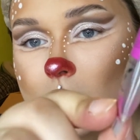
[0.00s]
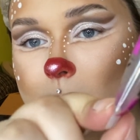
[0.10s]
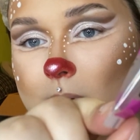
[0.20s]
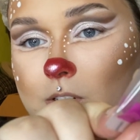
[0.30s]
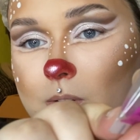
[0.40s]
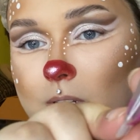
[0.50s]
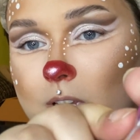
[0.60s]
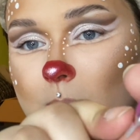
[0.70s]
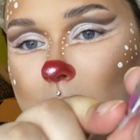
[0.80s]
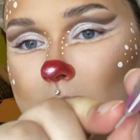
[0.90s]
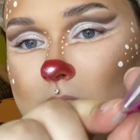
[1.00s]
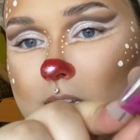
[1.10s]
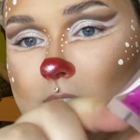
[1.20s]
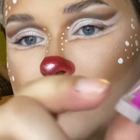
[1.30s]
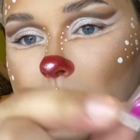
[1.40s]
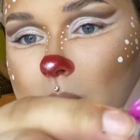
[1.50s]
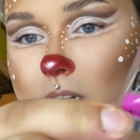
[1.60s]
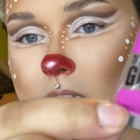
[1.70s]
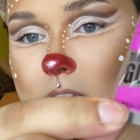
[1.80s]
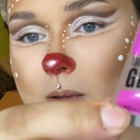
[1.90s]
Because you can see it's
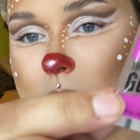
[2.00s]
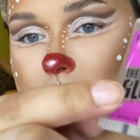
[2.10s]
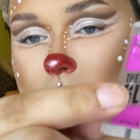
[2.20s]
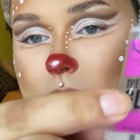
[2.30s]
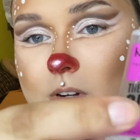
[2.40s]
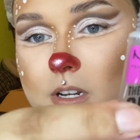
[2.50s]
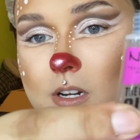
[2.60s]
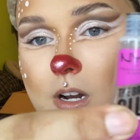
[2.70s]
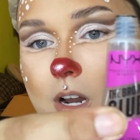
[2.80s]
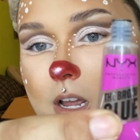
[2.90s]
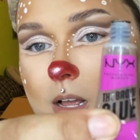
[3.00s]
completely empty over here.